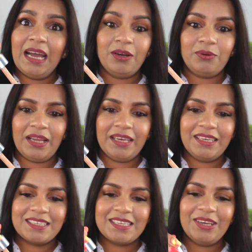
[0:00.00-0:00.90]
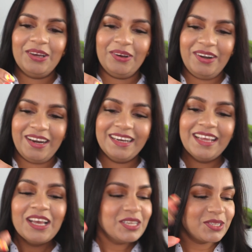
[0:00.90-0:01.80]
don't like it. All right.
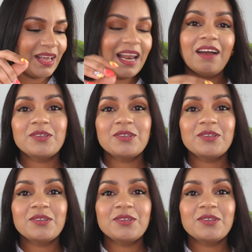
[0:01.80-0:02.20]
So I'll have